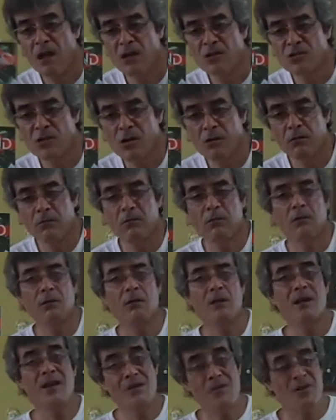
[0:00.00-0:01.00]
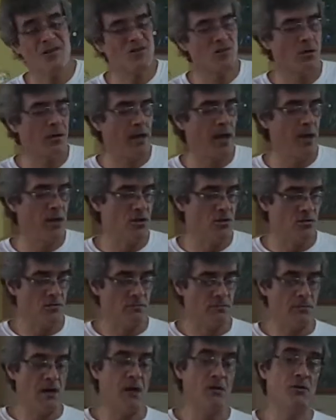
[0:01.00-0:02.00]
So it was okay.
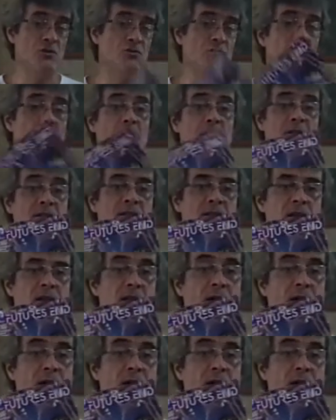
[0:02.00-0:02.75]
Now issue number ten.